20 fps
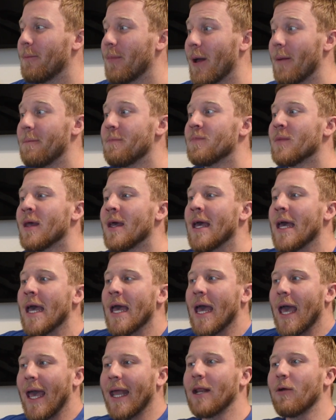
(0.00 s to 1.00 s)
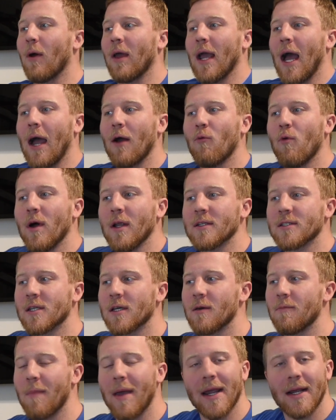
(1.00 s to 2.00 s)
But anyway, I want
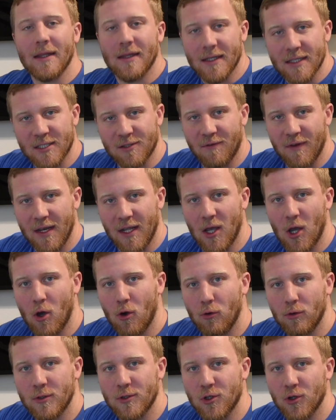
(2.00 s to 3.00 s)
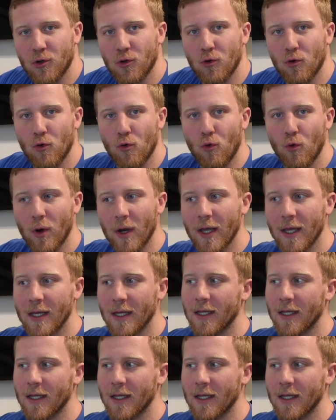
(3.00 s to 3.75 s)
to make this video to